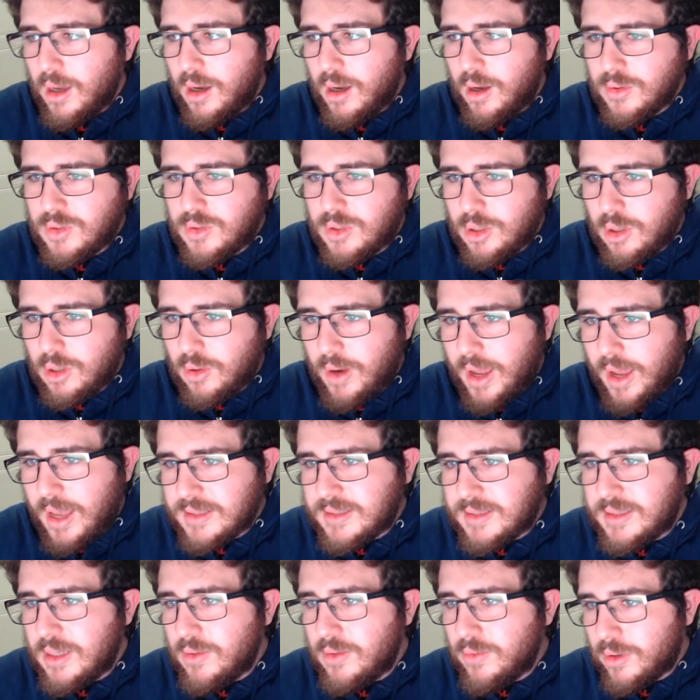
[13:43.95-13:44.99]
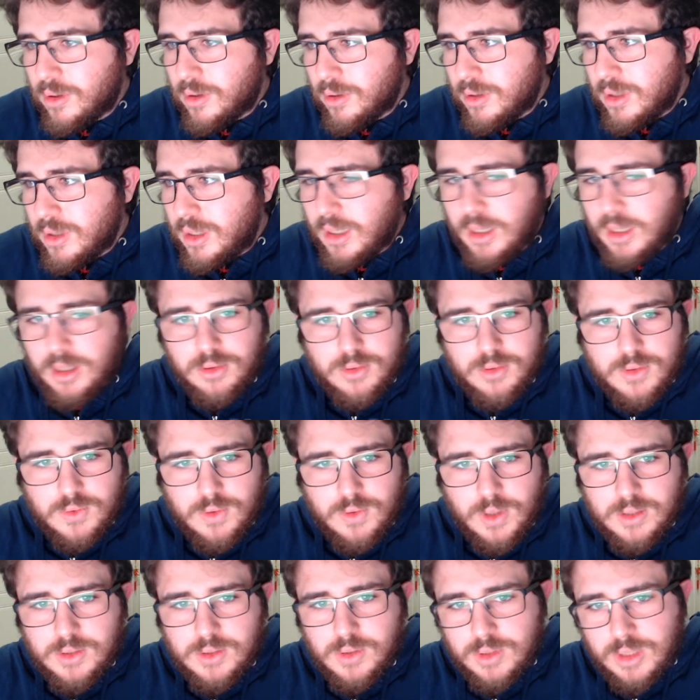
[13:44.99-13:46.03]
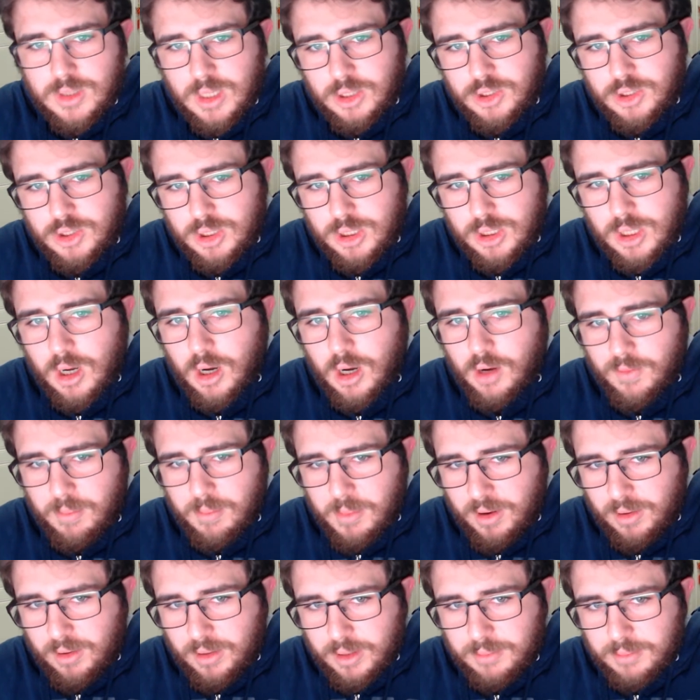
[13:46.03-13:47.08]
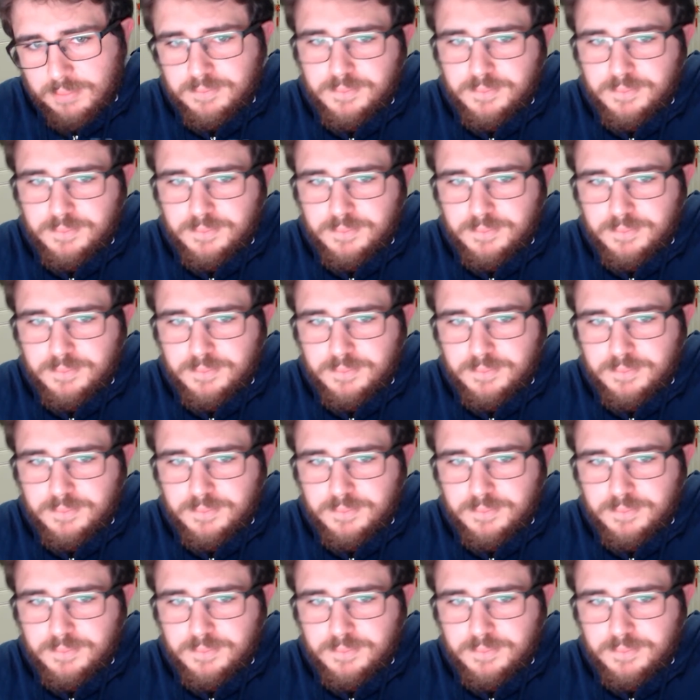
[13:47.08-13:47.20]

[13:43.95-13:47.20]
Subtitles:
also known as the Recording Industry Association of America.